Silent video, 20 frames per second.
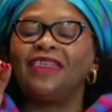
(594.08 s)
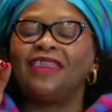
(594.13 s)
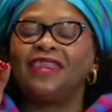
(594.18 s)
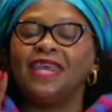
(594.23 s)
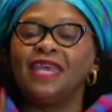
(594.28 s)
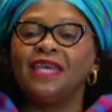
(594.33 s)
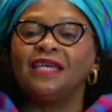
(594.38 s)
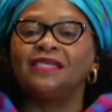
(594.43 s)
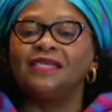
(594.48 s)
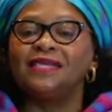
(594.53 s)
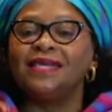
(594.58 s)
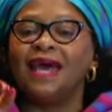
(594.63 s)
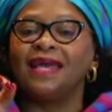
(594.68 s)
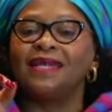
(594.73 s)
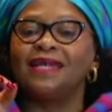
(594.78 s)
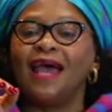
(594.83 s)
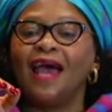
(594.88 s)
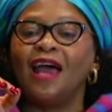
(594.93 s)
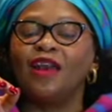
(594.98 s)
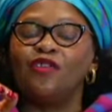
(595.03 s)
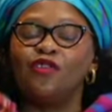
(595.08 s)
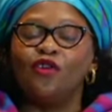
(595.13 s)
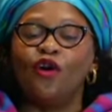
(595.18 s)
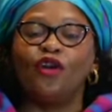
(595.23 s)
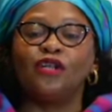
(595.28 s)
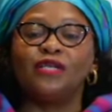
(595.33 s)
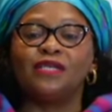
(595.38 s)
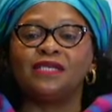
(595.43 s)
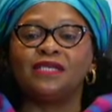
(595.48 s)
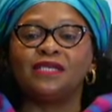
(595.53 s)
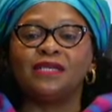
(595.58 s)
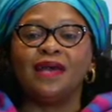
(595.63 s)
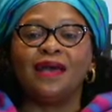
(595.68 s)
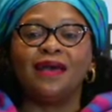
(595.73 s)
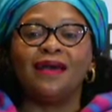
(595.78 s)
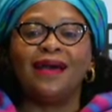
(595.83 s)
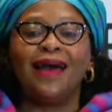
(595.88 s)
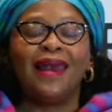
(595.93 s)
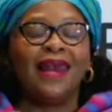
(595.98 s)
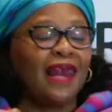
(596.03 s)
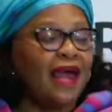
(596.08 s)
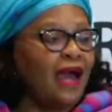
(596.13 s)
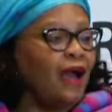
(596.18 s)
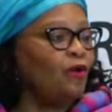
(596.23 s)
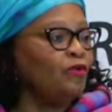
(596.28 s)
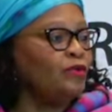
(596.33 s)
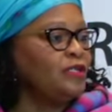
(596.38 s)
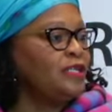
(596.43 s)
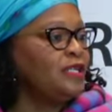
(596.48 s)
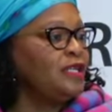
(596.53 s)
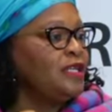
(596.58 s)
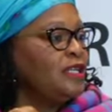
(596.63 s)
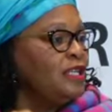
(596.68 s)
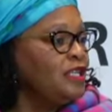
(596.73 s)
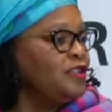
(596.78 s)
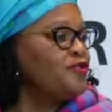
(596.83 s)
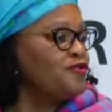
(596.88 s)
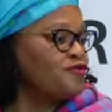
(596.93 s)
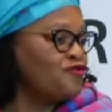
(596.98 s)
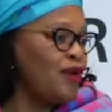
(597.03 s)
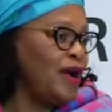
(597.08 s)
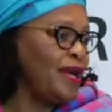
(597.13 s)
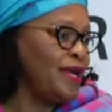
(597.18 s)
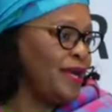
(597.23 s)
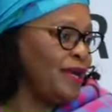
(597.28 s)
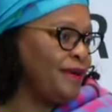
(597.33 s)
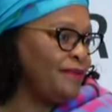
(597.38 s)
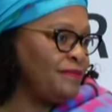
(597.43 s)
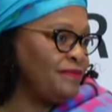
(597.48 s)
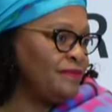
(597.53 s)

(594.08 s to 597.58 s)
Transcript: things that are not allowed in Rwanda.